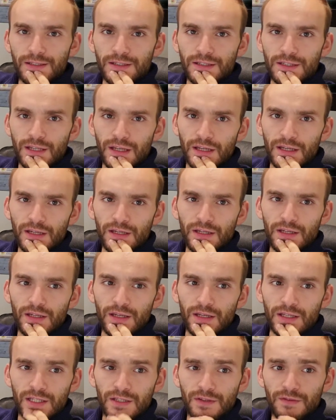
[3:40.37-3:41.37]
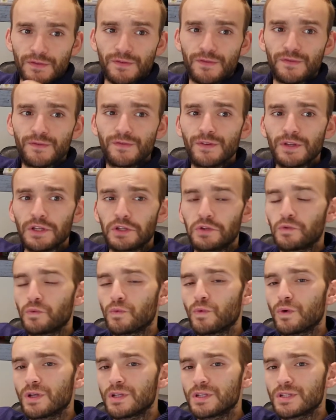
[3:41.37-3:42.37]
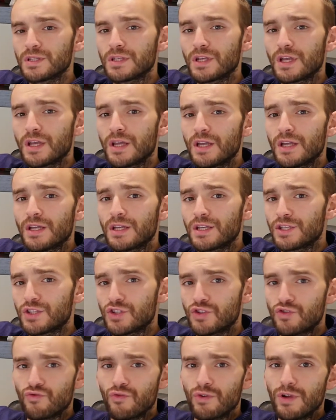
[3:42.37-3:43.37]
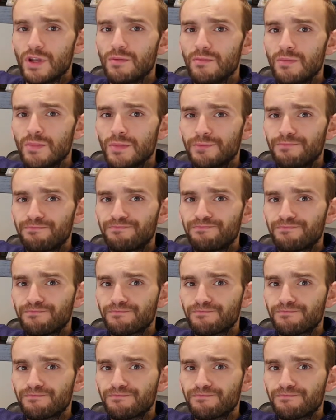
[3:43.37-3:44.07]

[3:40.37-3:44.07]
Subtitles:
scene as if it was his dream,